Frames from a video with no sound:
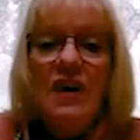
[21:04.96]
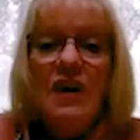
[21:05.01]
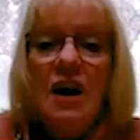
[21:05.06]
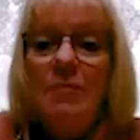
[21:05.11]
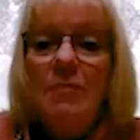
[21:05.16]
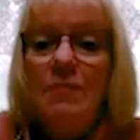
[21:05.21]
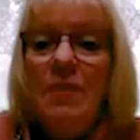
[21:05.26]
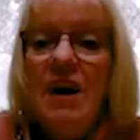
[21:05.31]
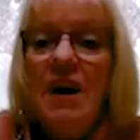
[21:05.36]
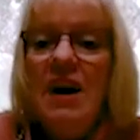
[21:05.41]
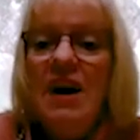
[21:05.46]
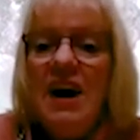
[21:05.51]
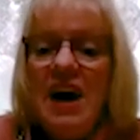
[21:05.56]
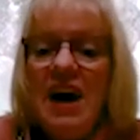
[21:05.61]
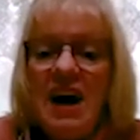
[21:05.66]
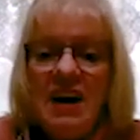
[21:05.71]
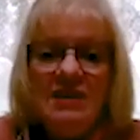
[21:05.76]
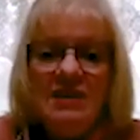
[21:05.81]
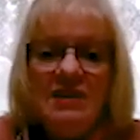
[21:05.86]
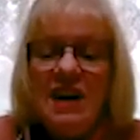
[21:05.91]
them
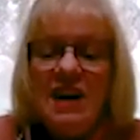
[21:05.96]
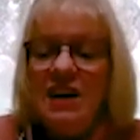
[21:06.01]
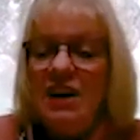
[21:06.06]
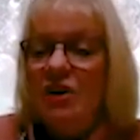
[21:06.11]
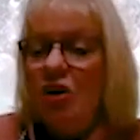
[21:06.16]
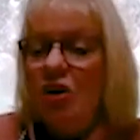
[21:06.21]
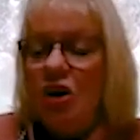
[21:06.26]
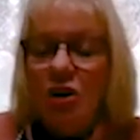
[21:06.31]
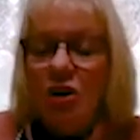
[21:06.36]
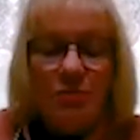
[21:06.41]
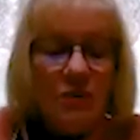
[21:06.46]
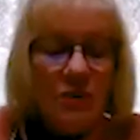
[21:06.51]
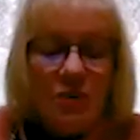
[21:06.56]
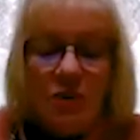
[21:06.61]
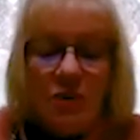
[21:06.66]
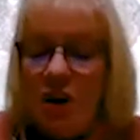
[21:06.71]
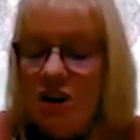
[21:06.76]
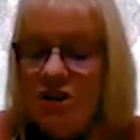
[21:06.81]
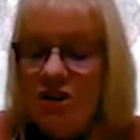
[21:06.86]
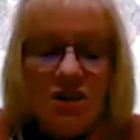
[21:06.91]
and taking all
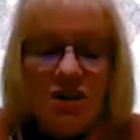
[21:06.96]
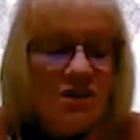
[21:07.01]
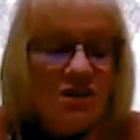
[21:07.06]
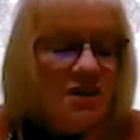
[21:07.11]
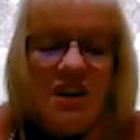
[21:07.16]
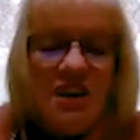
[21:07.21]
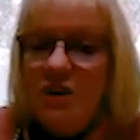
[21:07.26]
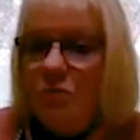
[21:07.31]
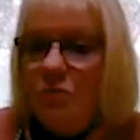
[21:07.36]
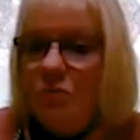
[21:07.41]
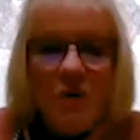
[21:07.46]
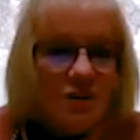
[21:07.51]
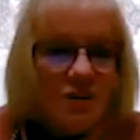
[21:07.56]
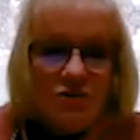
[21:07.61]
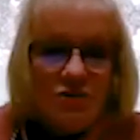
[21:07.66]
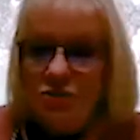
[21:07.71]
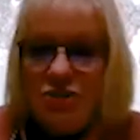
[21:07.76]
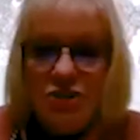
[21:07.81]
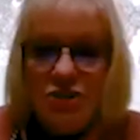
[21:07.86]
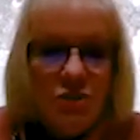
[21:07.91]
precautions. They don't
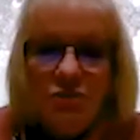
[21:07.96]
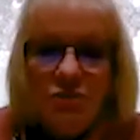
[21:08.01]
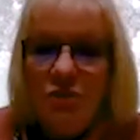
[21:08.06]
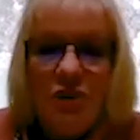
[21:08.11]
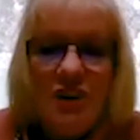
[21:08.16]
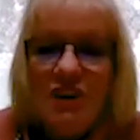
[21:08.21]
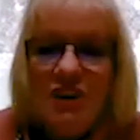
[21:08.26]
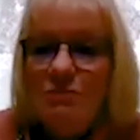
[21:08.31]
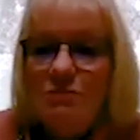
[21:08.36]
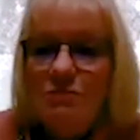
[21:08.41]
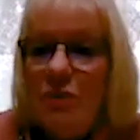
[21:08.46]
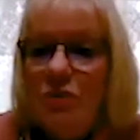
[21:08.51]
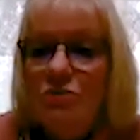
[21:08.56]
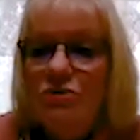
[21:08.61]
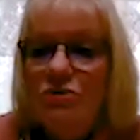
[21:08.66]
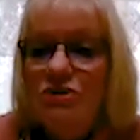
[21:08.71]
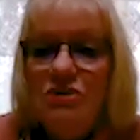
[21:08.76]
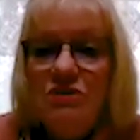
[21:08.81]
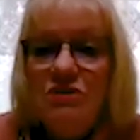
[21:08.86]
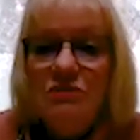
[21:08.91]
want your children
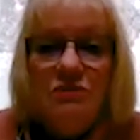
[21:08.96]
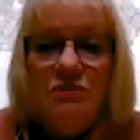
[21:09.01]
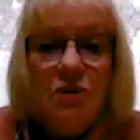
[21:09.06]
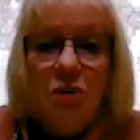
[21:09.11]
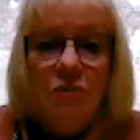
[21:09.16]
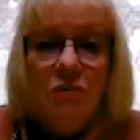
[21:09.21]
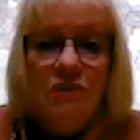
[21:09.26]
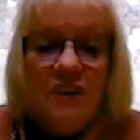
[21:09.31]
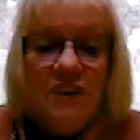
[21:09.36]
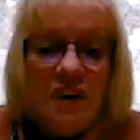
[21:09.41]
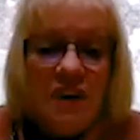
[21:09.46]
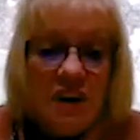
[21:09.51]
exposed to COVID